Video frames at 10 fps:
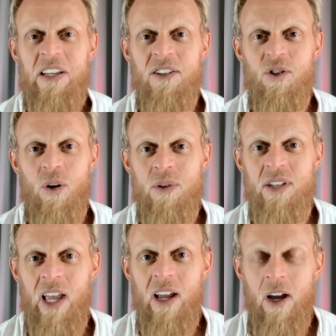industry was
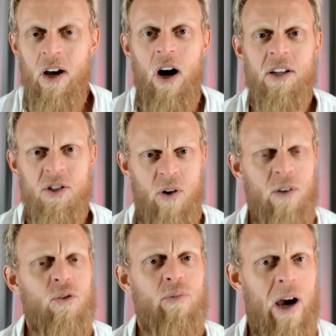saying, oh,
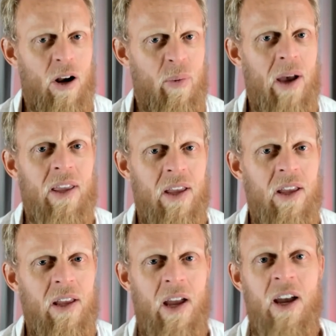structural battery pack, yeah,
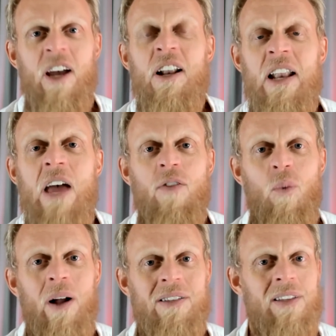yeah, yeah. Never
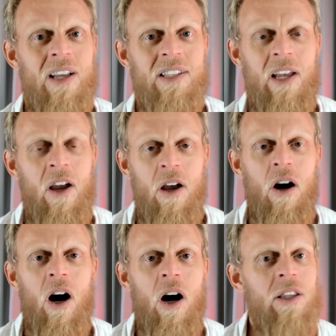once did they say,
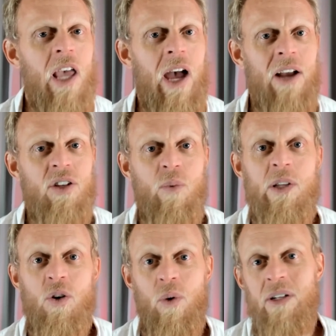oh, yeah, actually, we
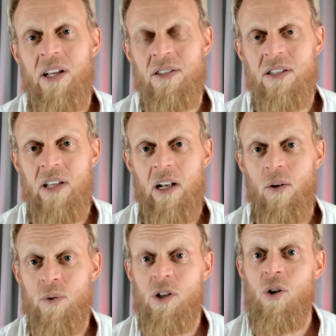saw what Tesla said, and
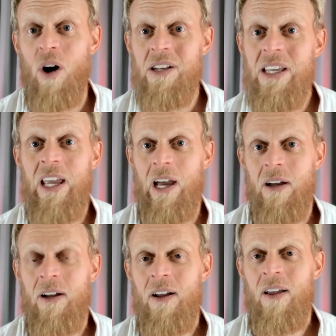it was a good idea.
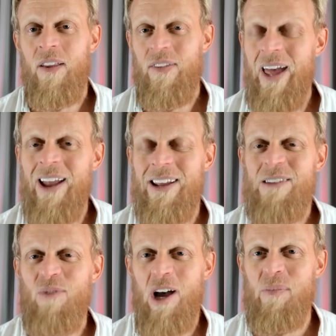That,
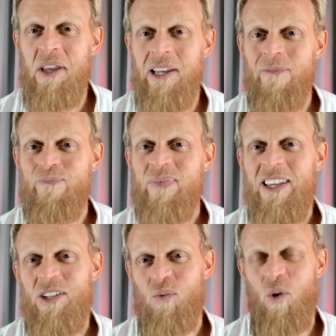in my opinion,
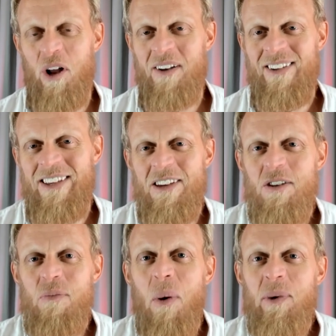is what
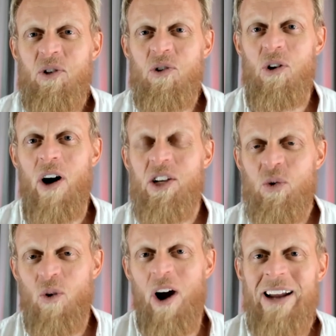you probably should do. I
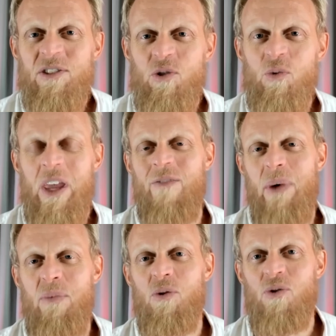try to give
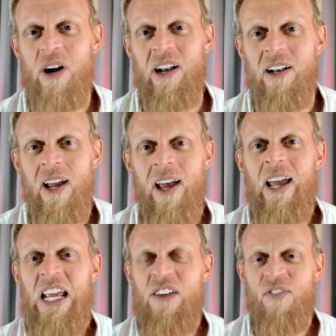people credit
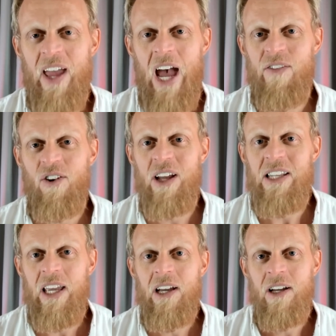if they have an
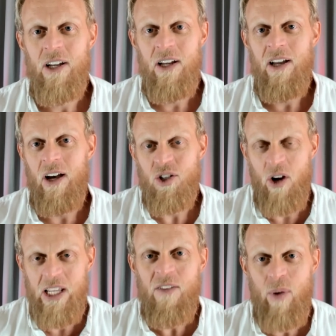idea I
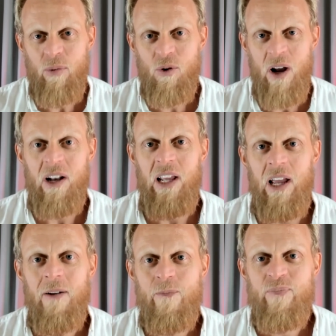try to give people credit here,